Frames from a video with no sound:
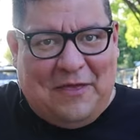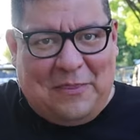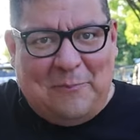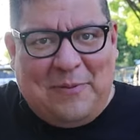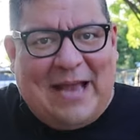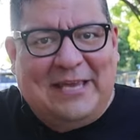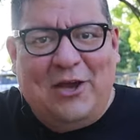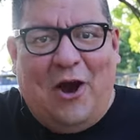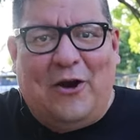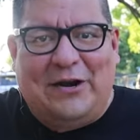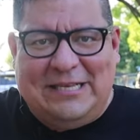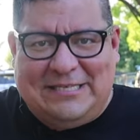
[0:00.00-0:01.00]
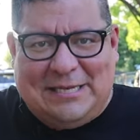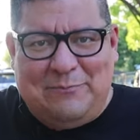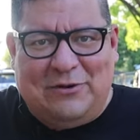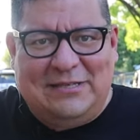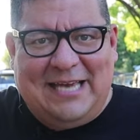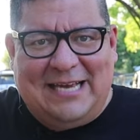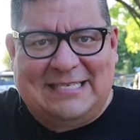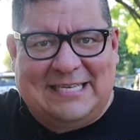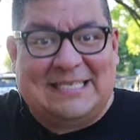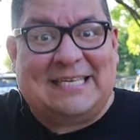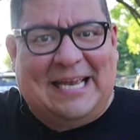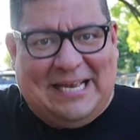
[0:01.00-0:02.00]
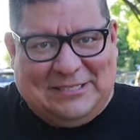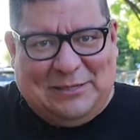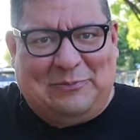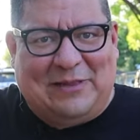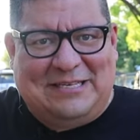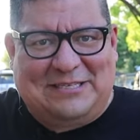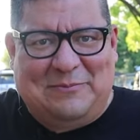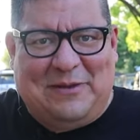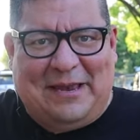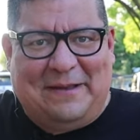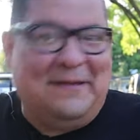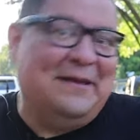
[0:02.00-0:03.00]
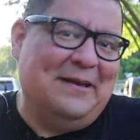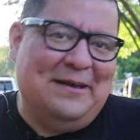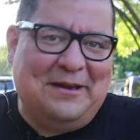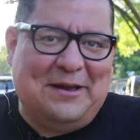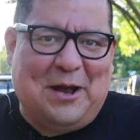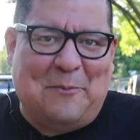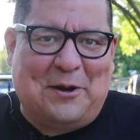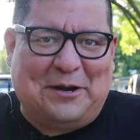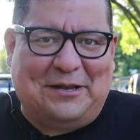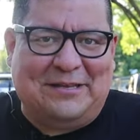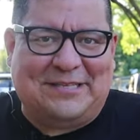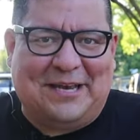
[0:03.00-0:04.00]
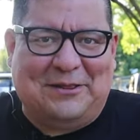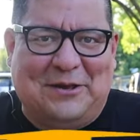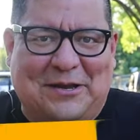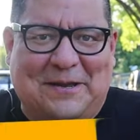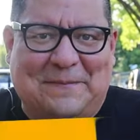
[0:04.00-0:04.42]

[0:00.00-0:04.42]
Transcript: then The Backyard in Seabrook, Texas is the place to be. Come on in, let's take a look.